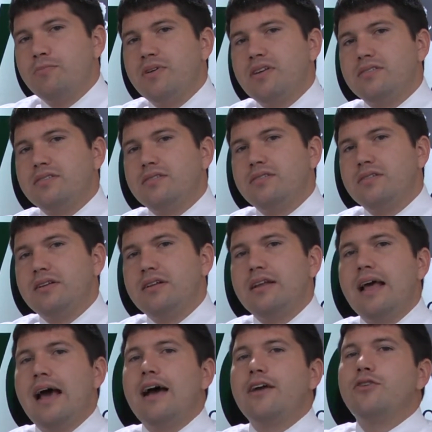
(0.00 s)
business in
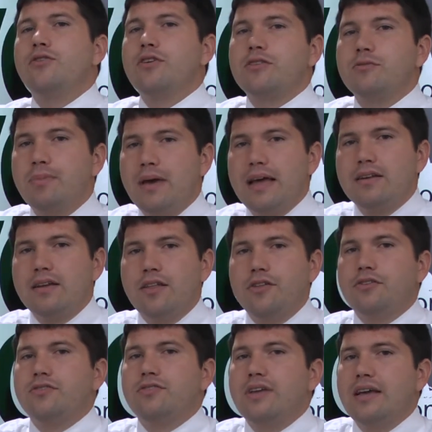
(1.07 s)
and how you expand to
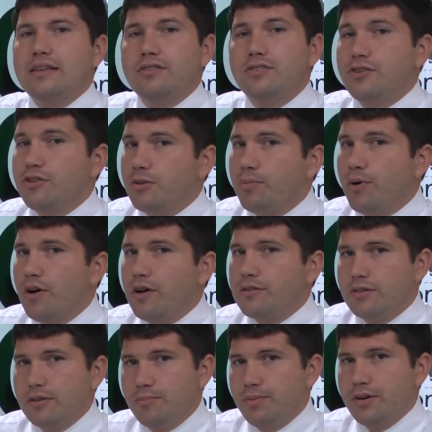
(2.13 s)
other states during the
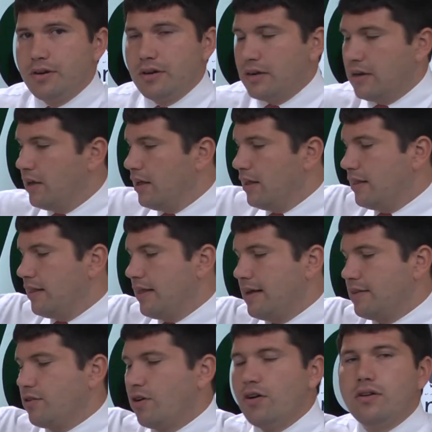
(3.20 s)
policy period,
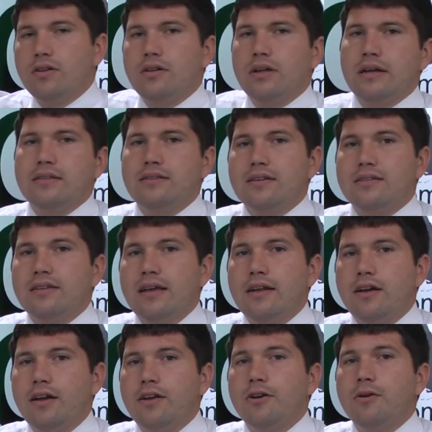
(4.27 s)
that's all
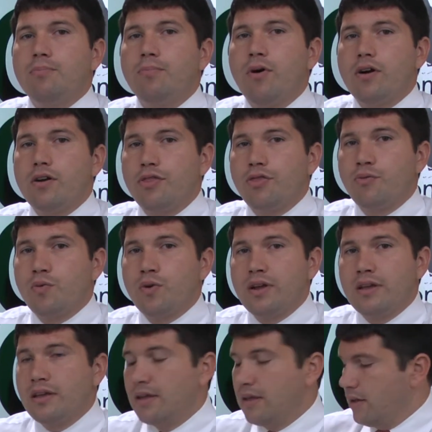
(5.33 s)
dictated under Part
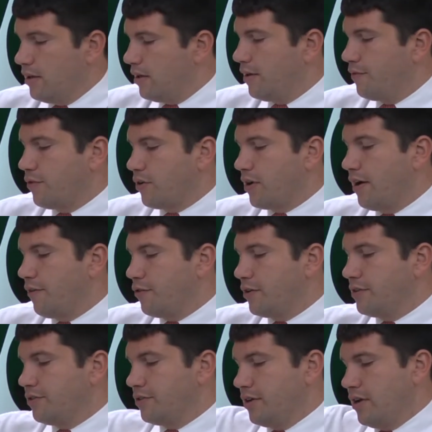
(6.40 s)
3 of your
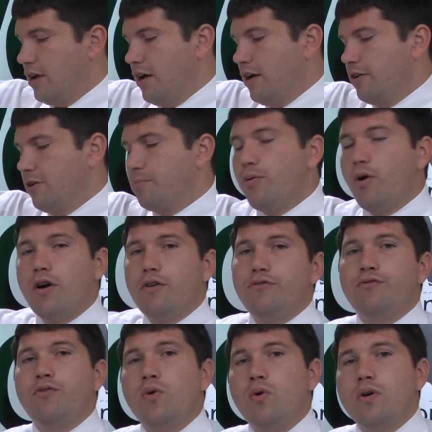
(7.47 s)
coverage. Under Part
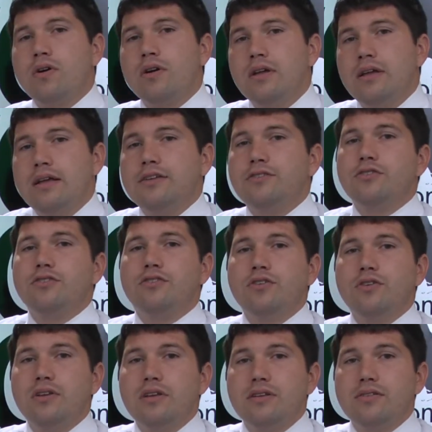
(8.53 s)
4 is your
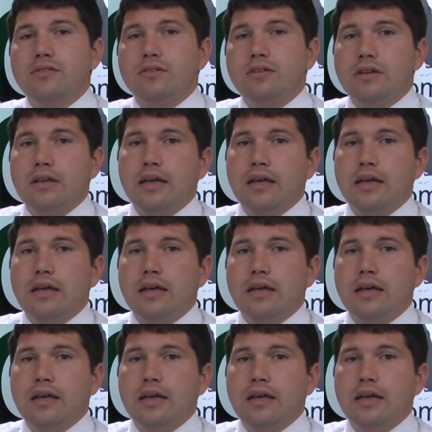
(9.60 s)
duties